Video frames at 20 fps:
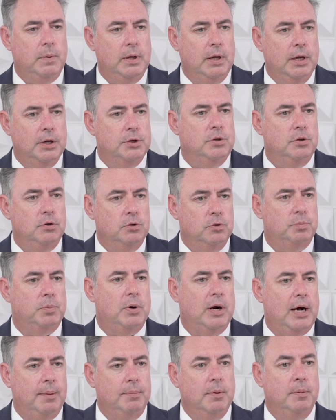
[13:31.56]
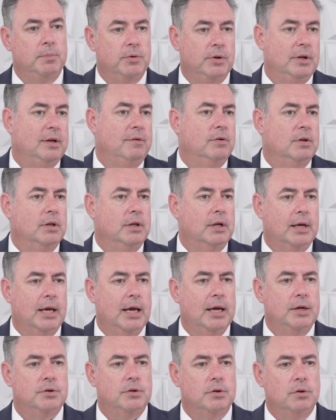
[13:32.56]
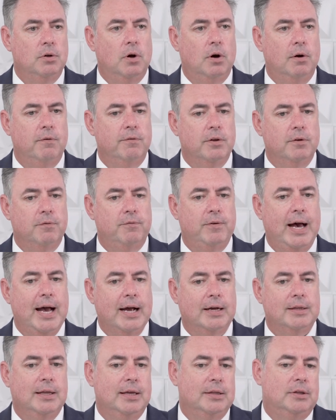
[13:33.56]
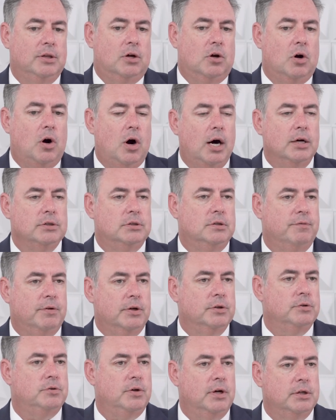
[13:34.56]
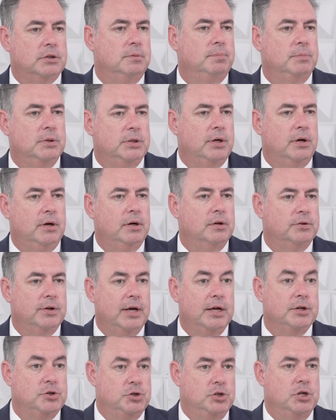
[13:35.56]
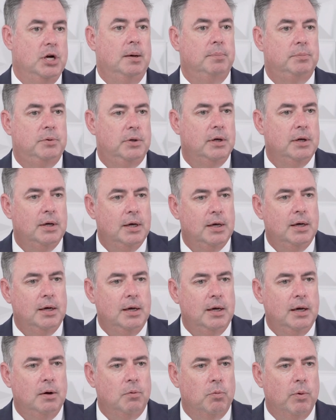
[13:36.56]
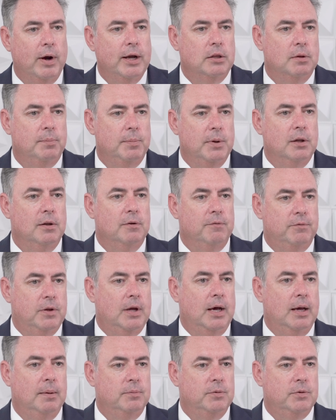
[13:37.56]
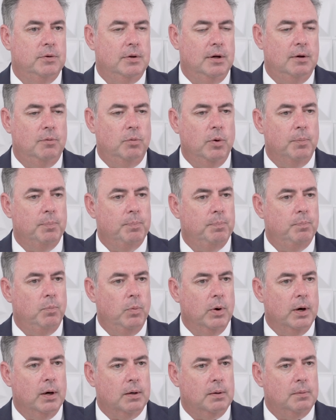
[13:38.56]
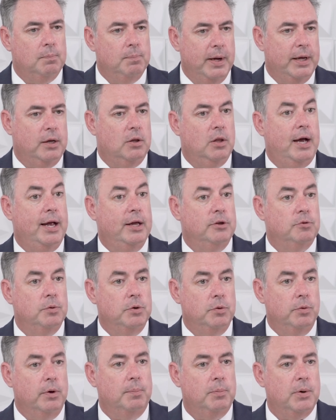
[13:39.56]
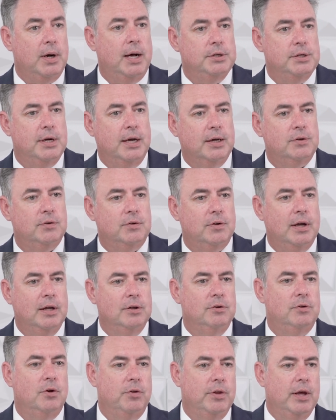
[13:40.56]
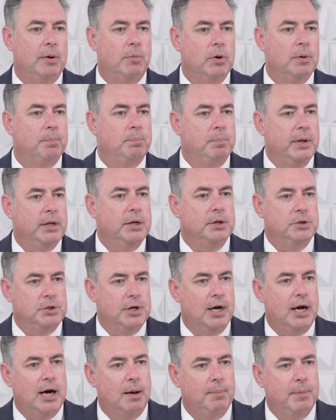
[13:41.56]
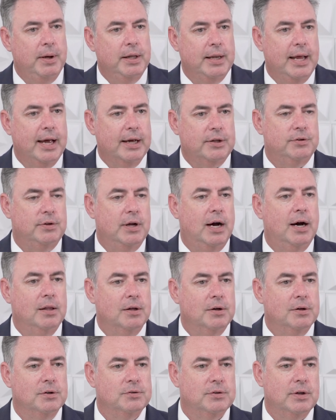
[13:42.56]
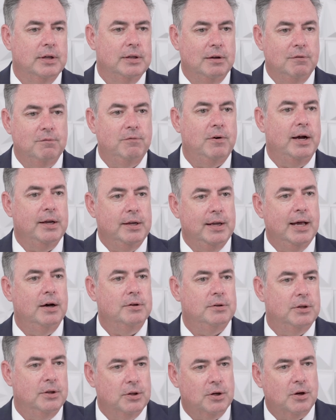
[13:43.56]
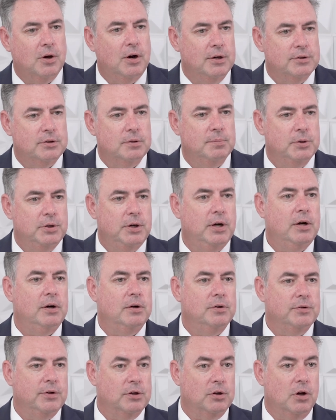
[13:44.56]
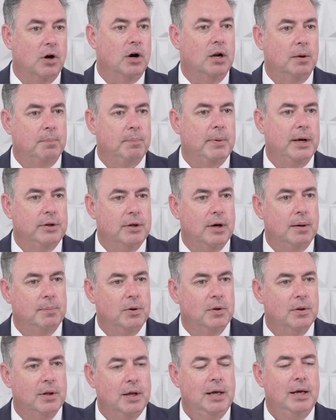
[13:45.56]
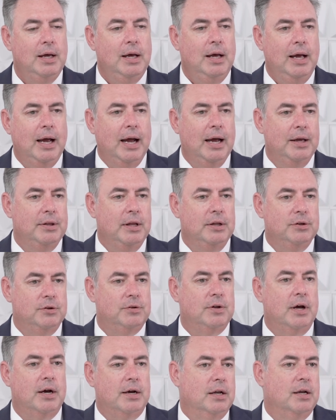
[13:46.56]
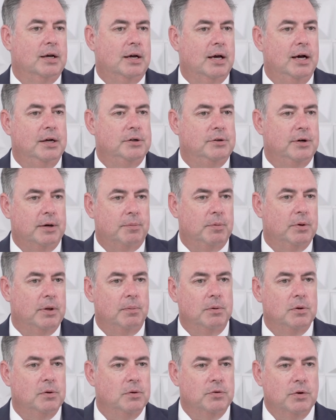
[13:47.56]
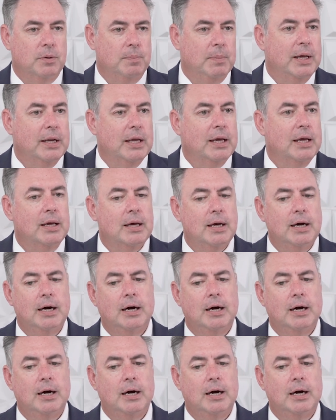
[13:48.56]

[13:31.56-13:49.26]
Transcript: issues, problems, and even litigation over the fact that the cost of construction materials had jumped right in the middle of times where my clients were doing projects, and so they would bid a job at X dollars and then find out that the cost of materials had gone up by double, and then stuck in a contract where they were losing money.